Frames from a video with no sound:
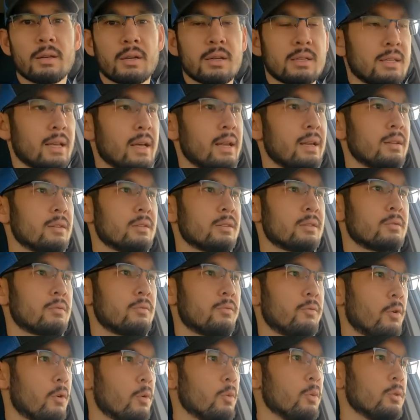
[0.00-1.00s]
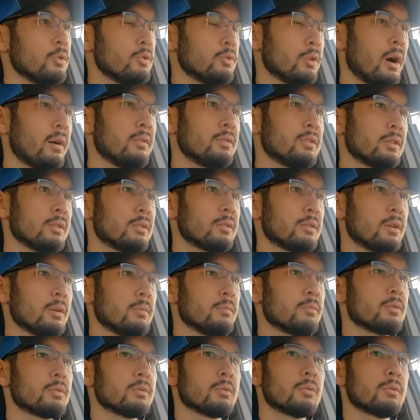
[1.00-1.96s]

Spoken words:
Because that is, 4-wheel drive systems